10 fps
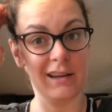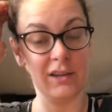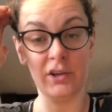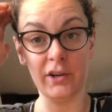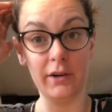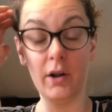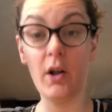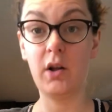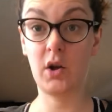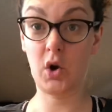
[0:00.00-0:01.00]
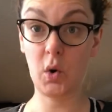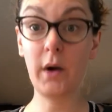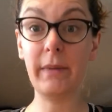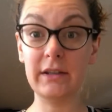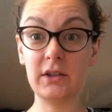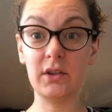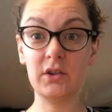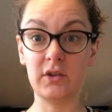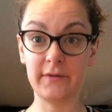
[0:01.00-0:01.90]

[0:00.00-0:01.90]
and your core muscles,